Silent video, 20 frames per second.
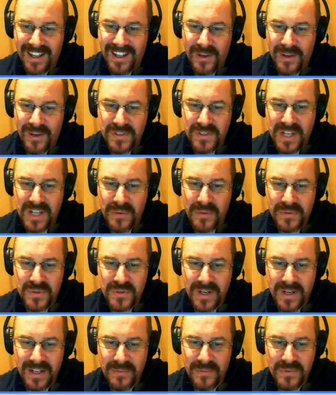Was
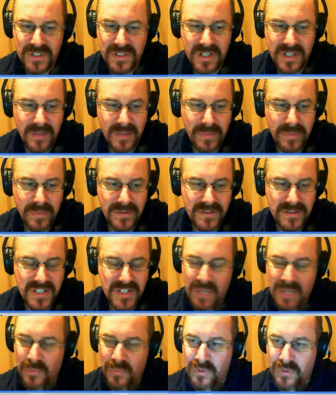when he was
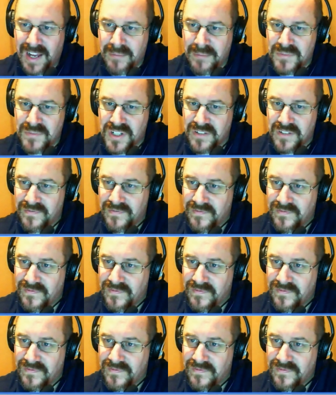still in Wolverhampton?